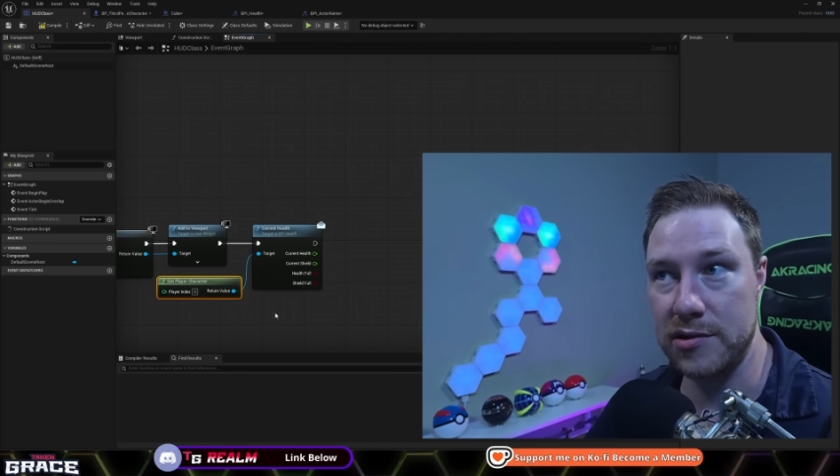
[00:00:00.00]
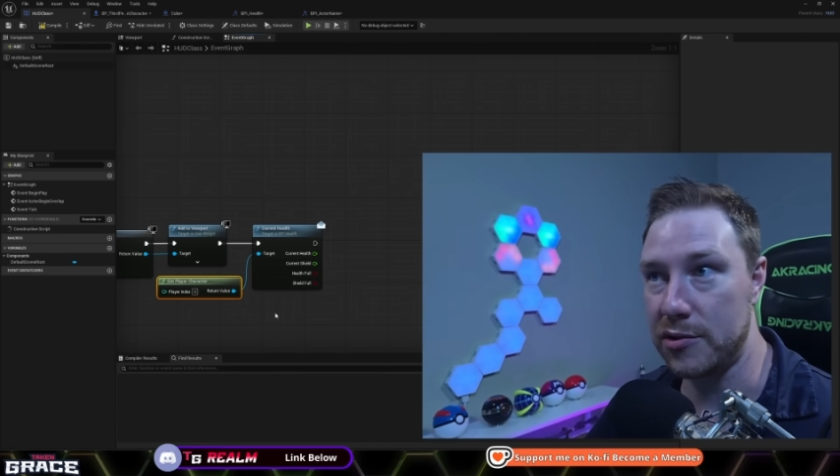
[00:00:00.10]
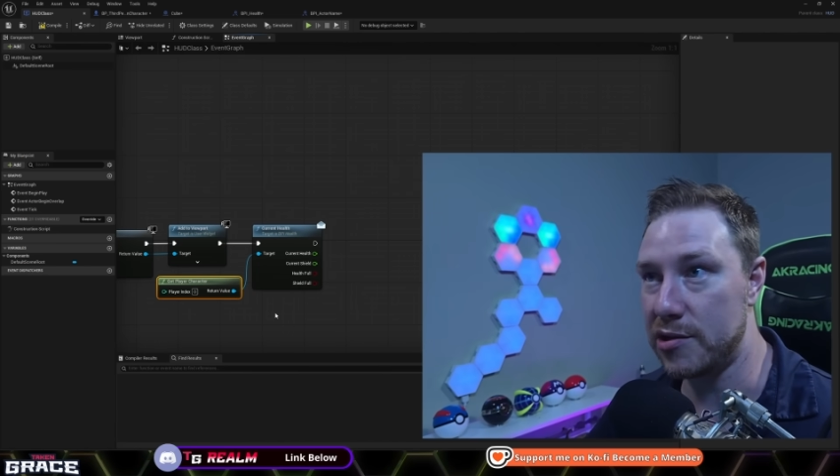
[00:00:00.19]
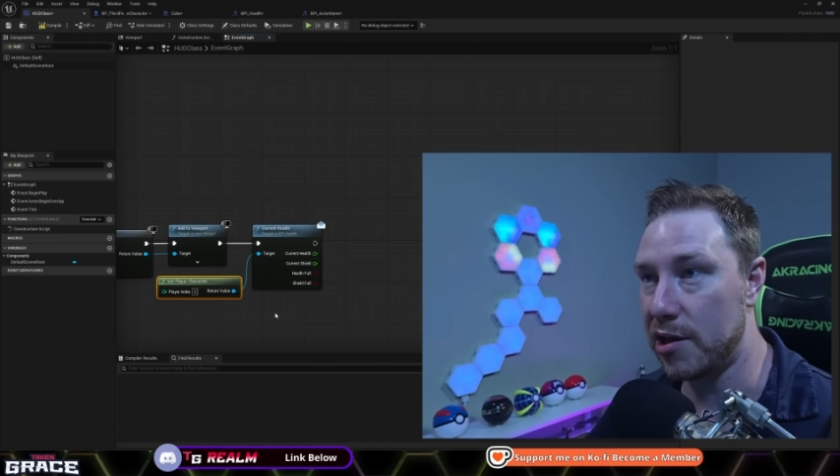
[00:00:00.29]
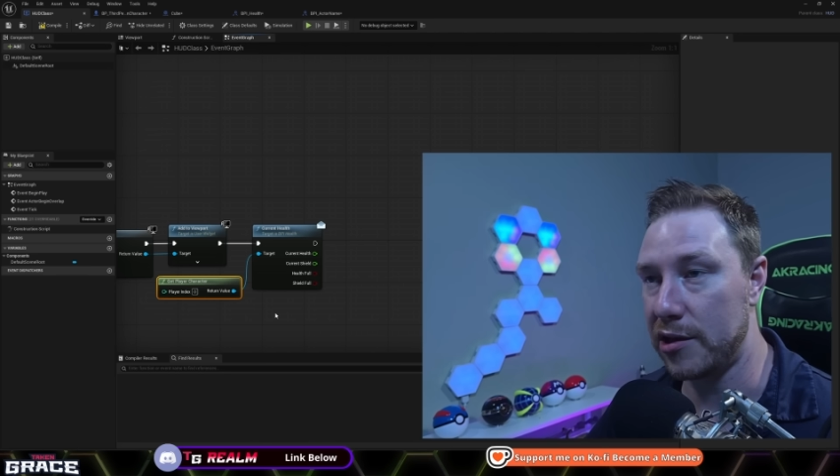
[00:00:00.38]
And
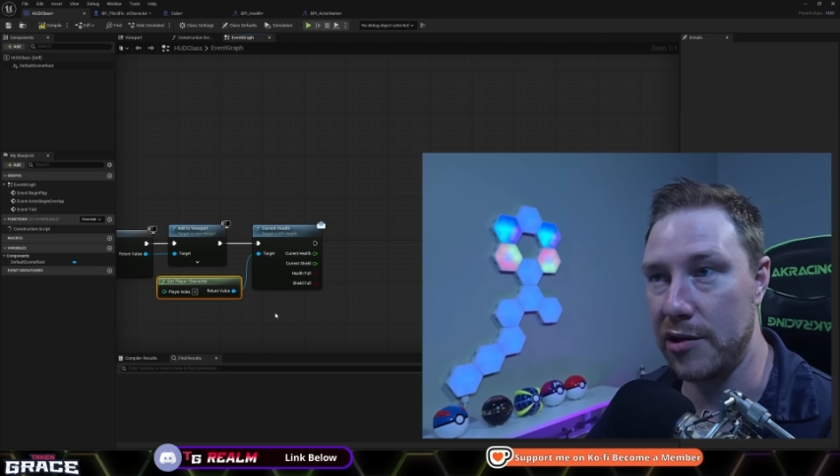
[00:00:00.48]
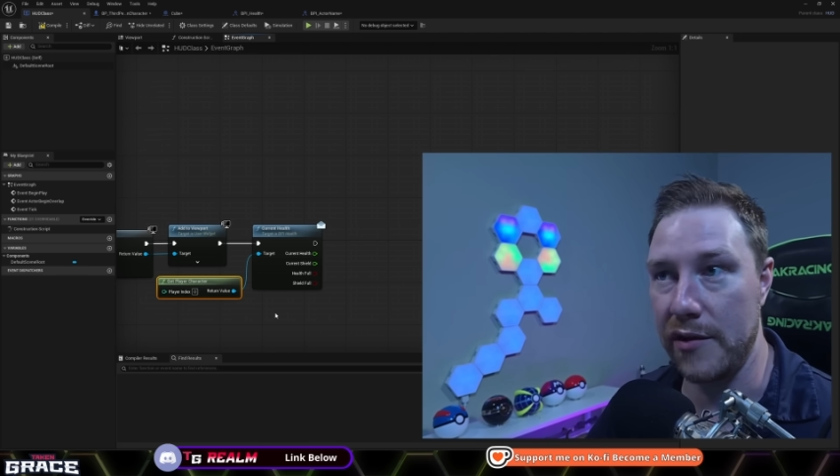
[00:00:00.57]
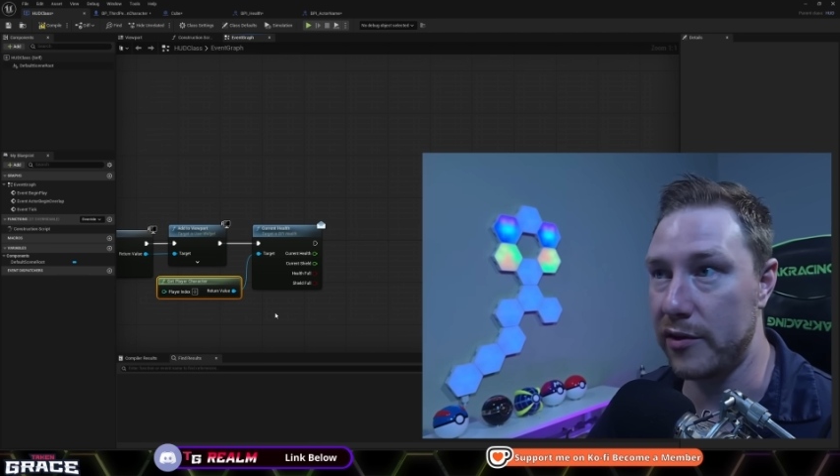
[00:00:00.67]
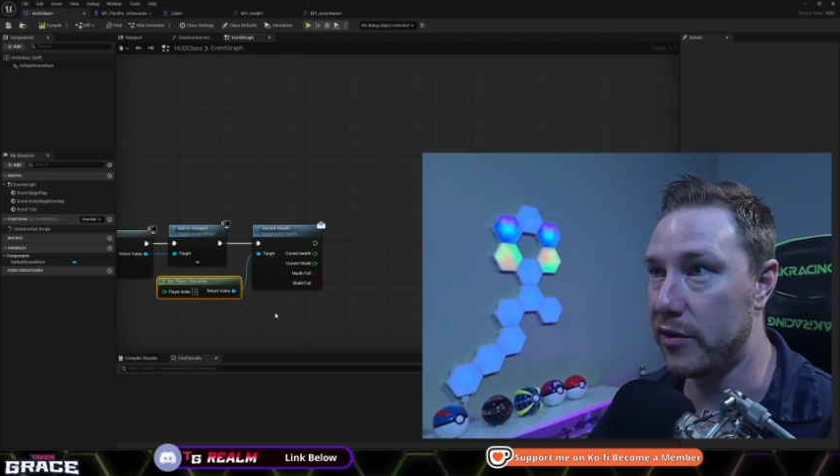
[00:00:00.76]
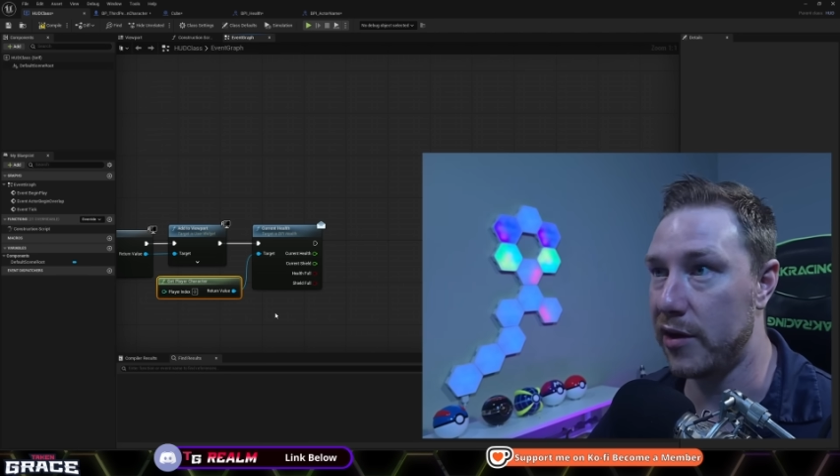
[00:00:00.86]
they're telling you
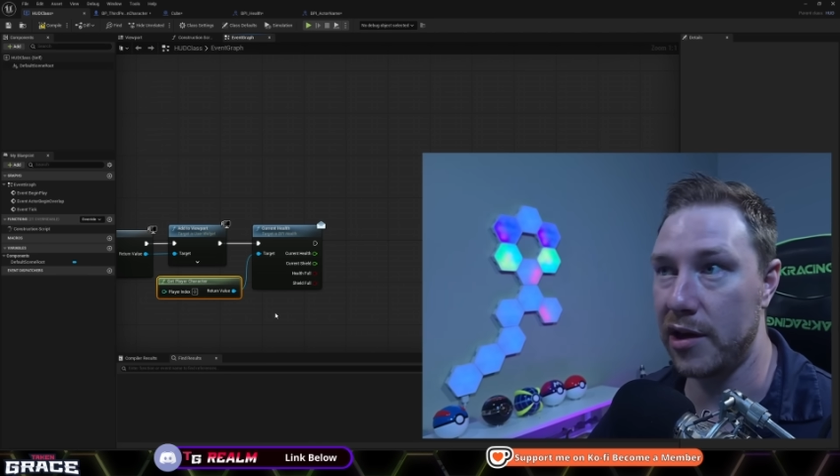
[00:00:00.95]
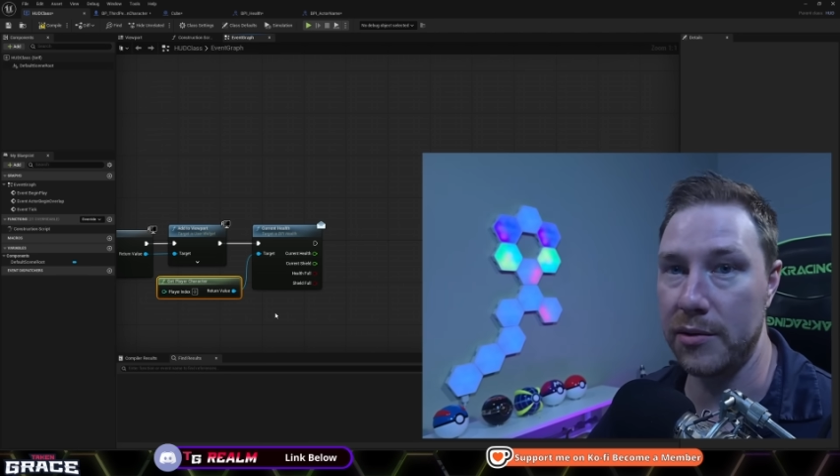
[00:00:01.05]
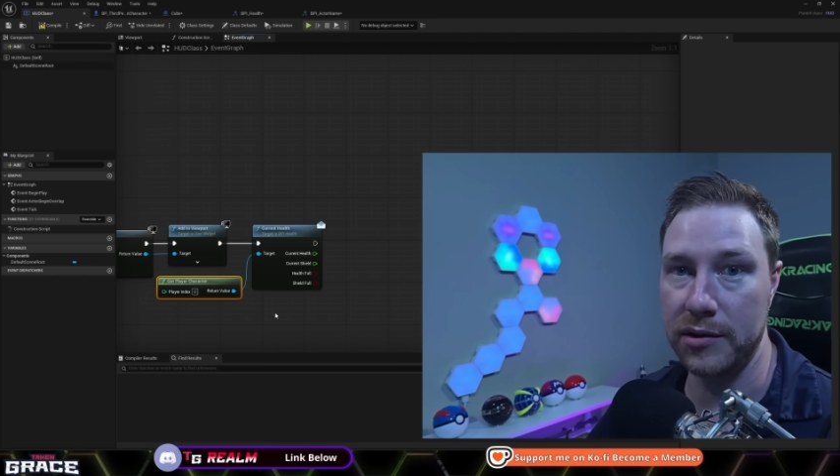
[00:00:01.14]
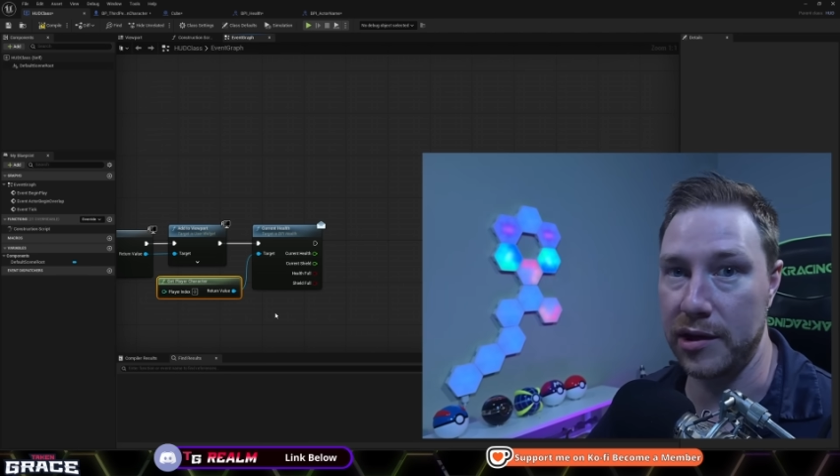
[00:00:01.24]
everything,